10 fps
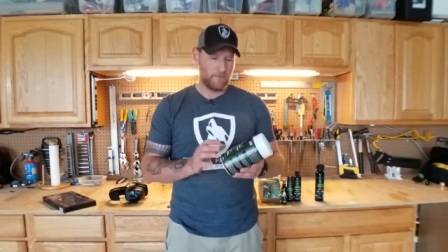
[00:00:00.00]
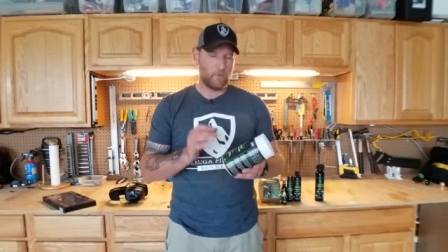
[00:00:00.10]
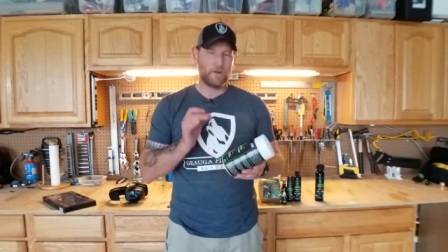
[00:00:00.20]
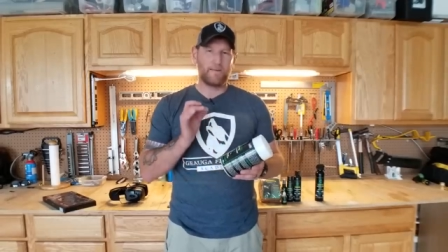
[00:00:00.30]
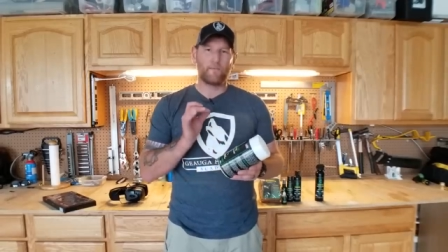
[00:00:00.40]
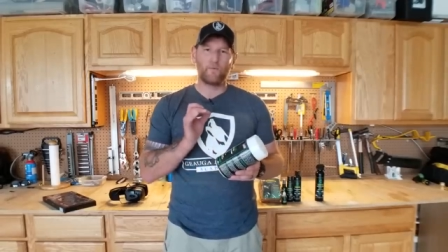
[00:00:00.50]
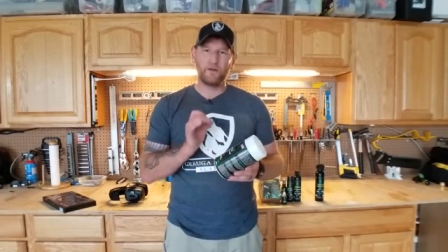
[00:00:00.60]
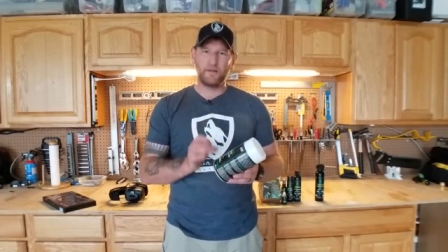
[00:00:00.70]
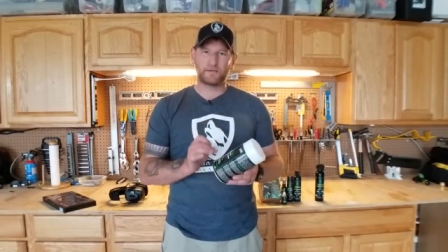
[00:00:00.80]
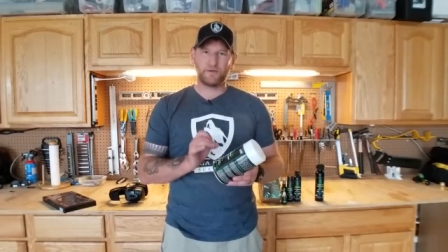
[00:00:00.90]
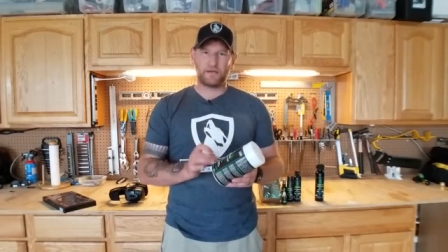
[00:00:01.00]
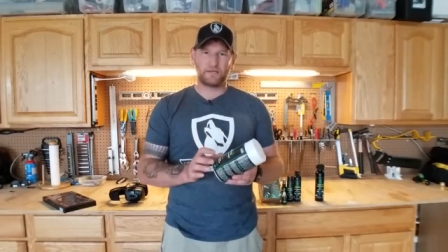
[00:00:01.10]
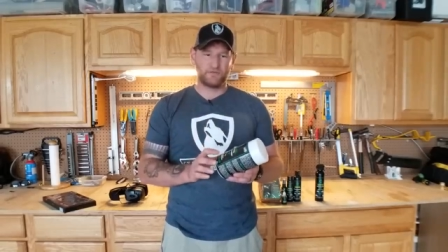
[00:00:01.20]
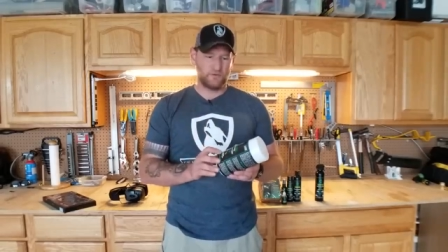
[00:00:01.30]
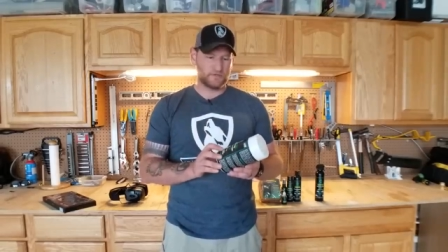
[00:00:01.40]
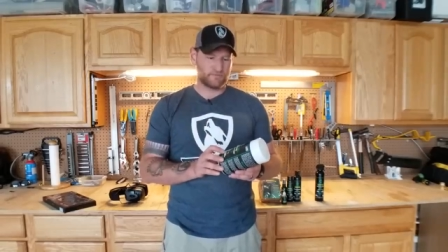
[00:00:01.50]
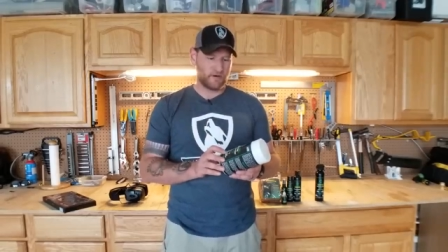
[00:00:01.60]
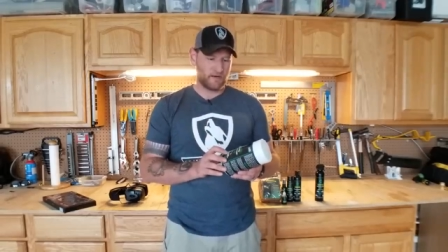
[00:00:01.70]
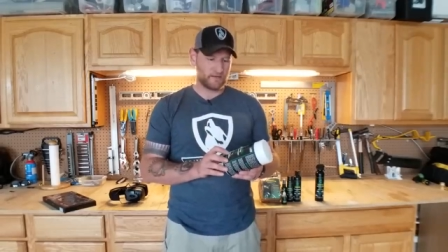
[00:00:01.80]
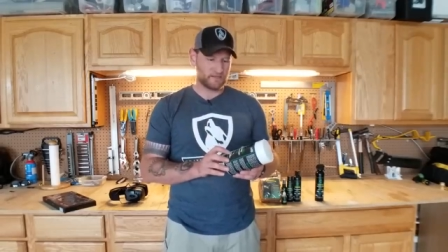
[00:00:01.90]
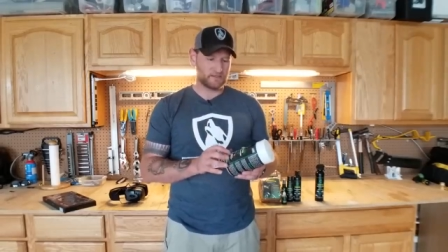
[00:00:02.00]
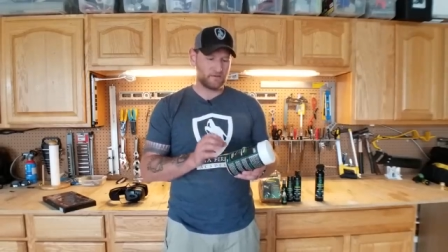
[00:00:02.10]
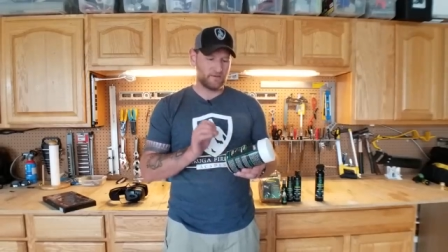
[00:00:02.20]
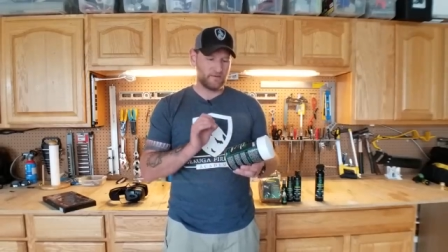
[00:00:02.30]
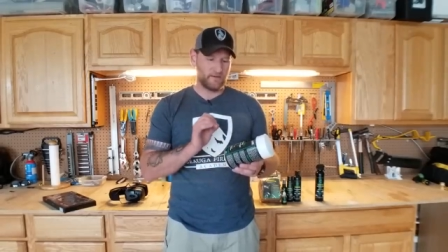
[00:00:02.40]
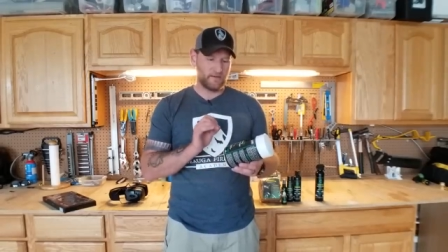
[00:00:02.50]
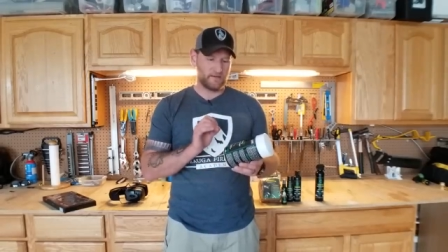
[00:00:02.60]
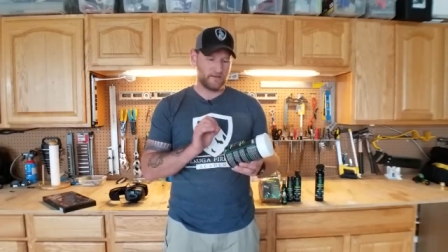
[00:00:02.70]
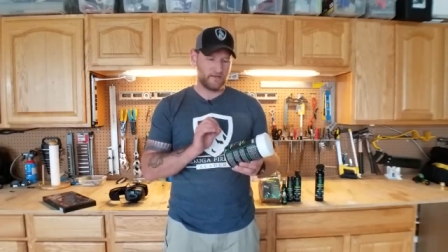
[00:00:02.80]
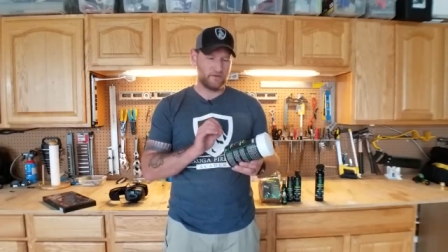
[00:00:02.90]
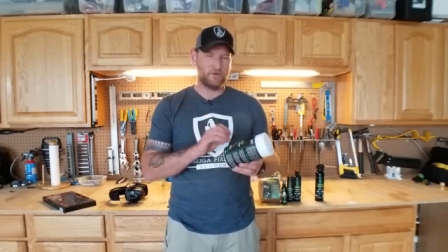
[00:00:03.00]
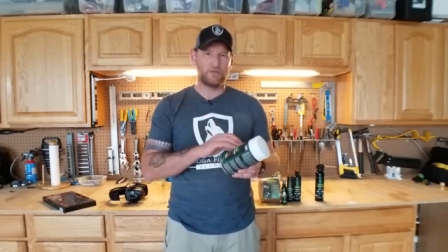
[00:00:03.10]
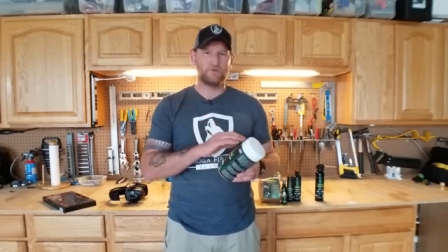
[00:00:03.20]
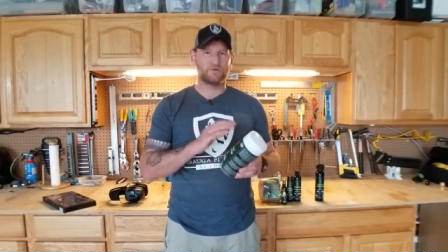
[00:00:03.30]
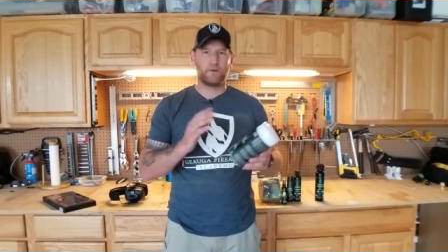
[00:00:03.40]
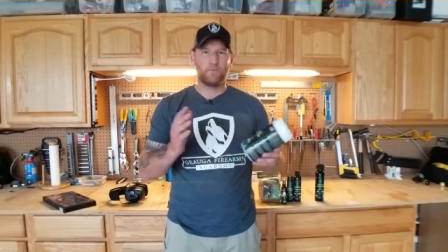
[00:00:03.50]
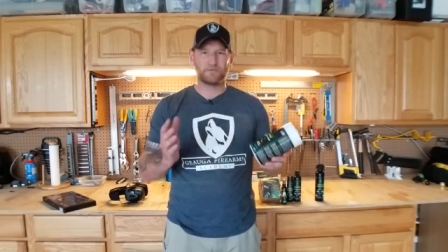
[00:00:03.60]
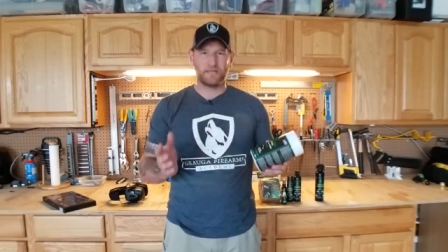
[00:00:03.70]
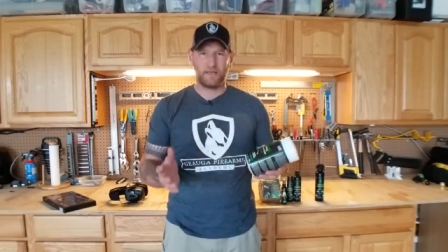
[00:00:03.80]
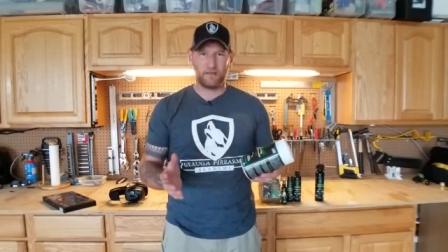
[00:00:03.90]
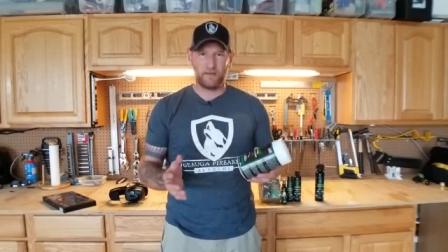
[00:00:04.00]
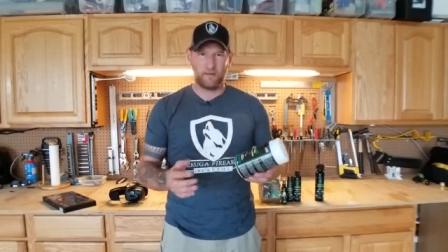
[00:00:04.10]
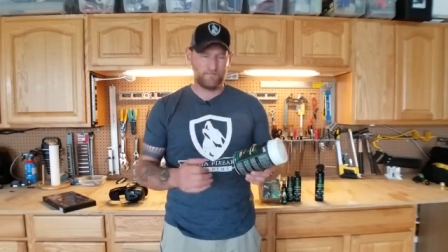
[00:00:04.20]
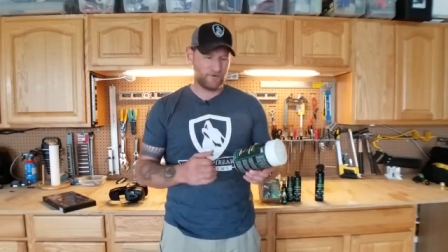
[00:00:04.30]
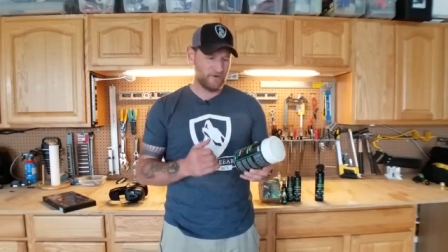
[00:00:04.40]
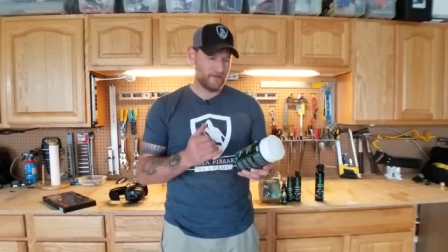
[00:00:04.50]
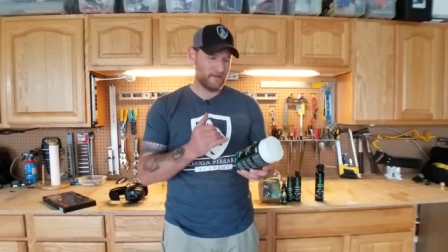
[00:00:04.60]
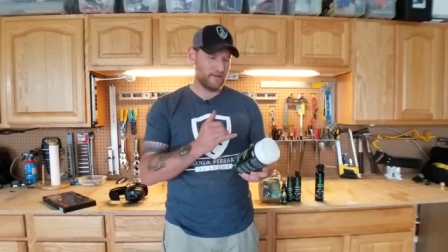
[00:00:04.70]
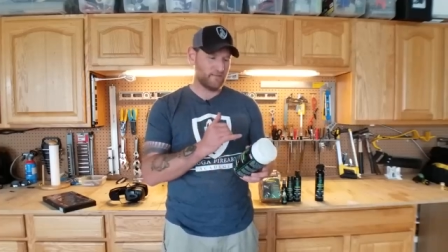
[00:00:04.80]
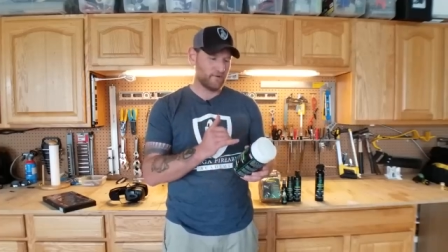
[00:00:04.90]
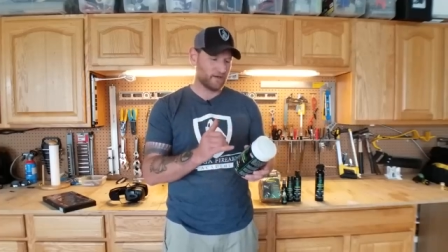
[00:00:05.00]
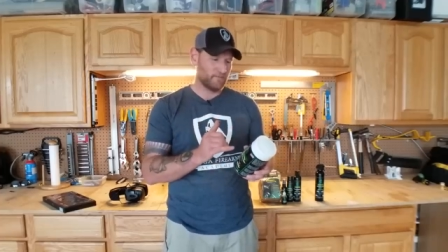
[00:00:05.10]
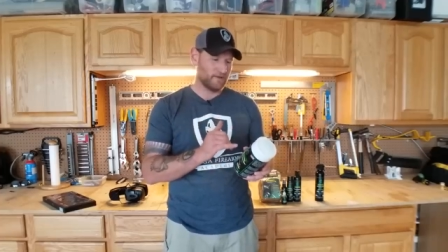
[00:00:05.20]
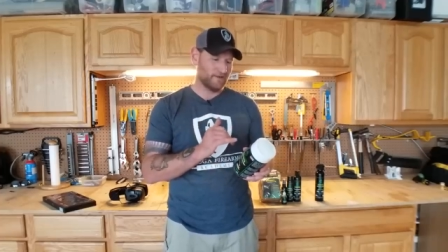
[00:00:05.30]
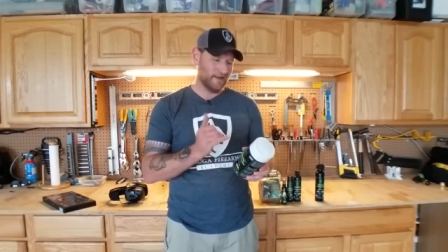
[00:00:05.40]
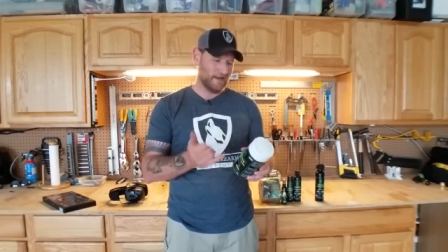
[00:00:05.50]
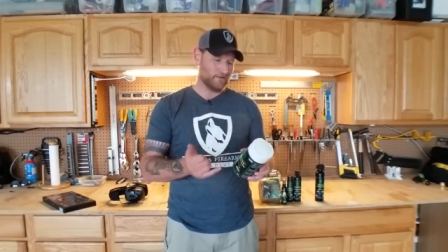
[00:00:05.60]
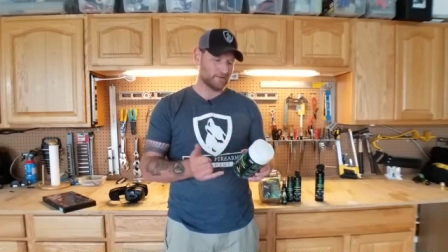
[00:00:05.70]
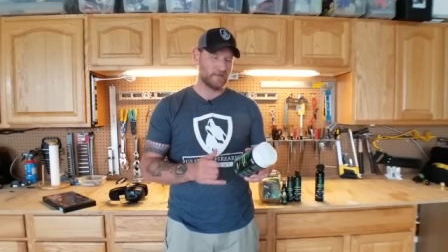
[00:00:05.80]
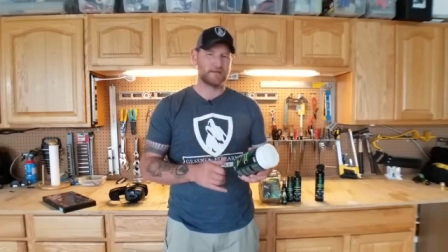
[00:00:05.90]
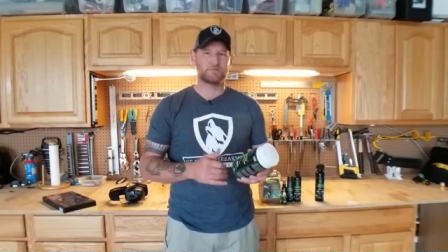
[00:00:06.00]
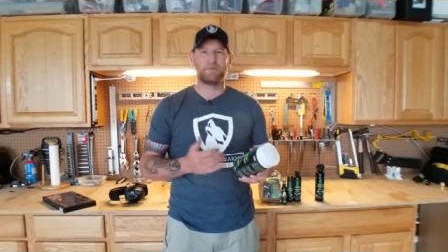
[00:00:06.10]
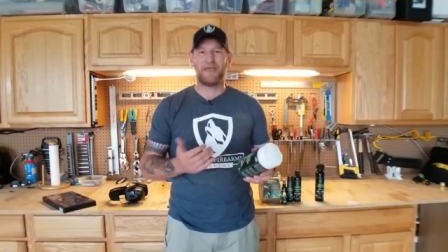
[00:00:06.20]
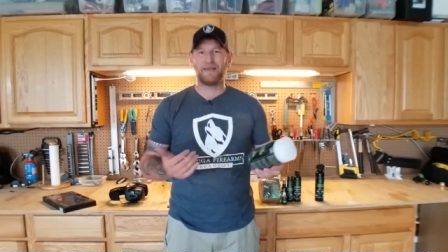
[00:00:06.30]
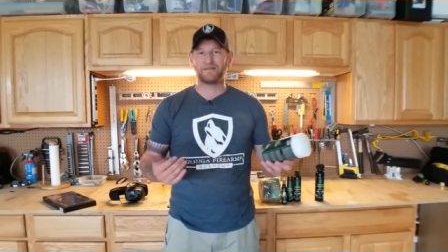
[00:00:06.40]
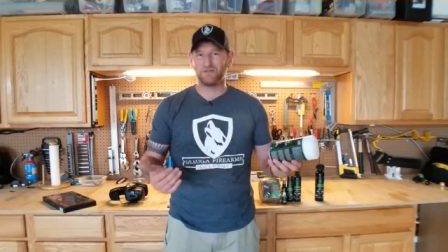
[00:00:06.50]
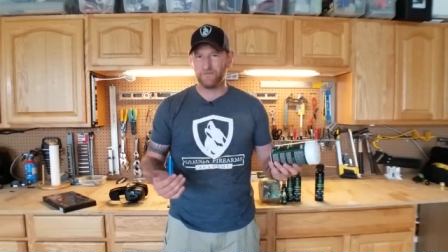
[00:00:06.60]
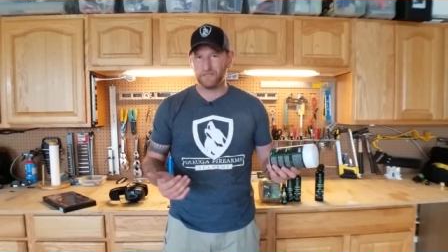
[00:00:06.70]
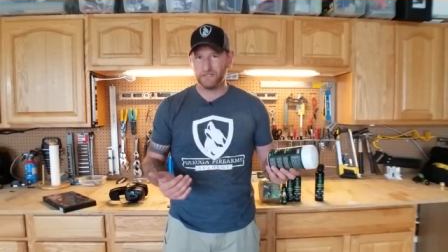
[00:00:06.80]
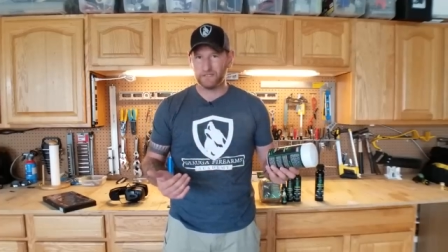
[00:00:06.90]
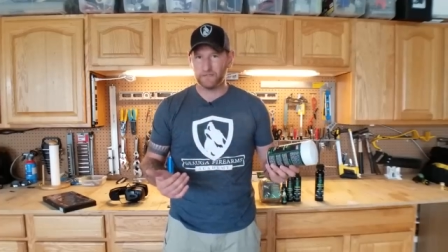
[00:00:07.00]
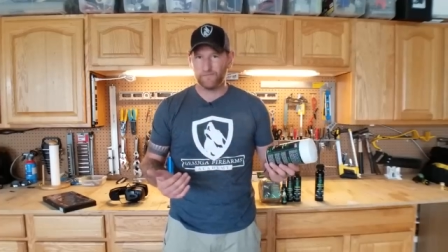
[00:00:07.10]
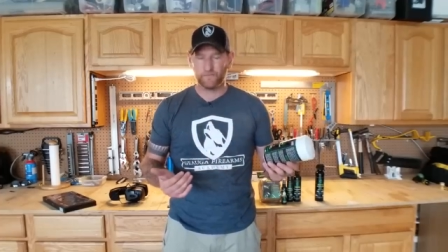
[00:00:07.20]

But what I'm really attracted to in this product is that you can use it on almost anything. The only thing that they recommend you not use it on is painted surfaces.